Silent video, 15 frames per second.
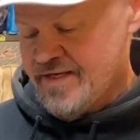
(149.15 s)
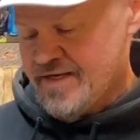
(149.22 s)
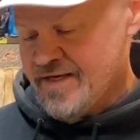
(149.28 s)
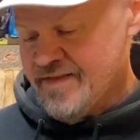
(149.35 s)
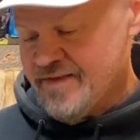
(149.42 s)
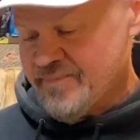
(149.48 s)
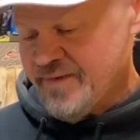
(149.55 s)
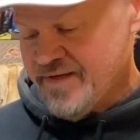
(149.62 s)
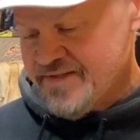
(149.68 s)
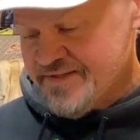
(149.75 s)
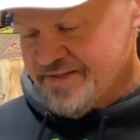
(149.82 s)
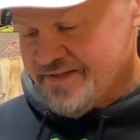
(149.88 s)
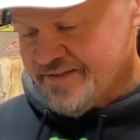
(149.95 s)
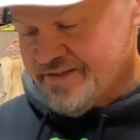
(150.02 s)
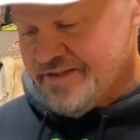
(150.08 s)
And then
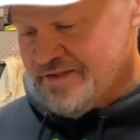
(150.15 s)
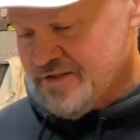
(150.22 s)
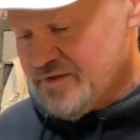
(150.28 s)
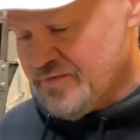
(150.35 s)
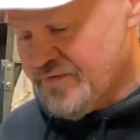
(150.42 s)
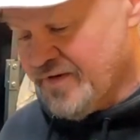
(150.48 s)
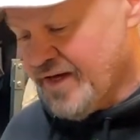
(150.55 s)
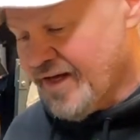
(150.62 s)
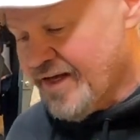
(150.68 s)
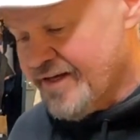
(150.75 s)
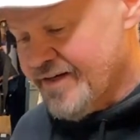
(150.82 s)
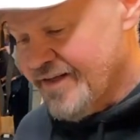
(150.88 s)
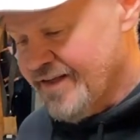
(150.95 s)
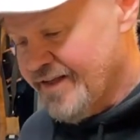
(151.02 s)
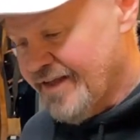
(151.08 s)
basically you've got
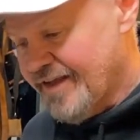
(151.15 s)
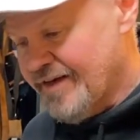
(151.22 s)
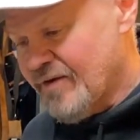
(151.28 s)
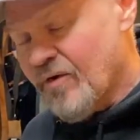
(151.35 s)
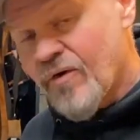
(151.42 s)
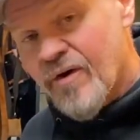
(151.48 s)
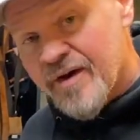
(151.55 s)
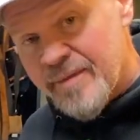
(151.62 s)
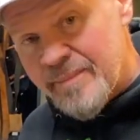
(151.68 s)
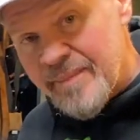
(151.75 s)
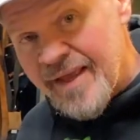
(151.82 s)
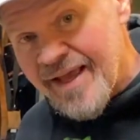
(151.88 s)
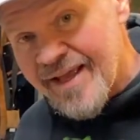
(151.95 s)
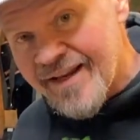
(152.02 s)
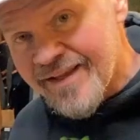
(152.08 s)
an
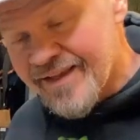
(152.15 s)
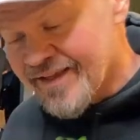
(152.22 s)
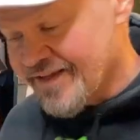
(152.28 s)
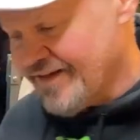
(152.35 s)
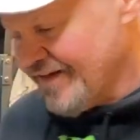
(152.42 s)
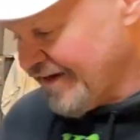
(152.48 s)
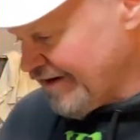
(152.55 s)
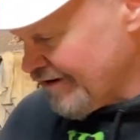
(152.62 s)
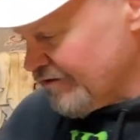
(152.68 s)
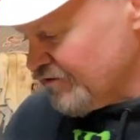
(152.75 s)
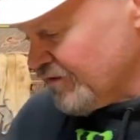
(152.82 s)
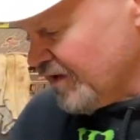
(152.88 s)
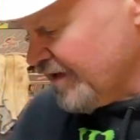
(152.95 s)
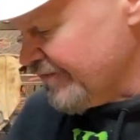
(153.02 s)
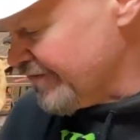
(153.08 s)
automatic air
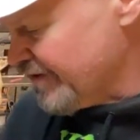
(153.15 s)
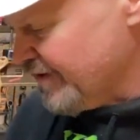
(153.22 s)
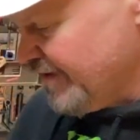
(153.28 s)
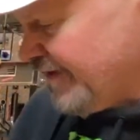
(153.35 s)
driver.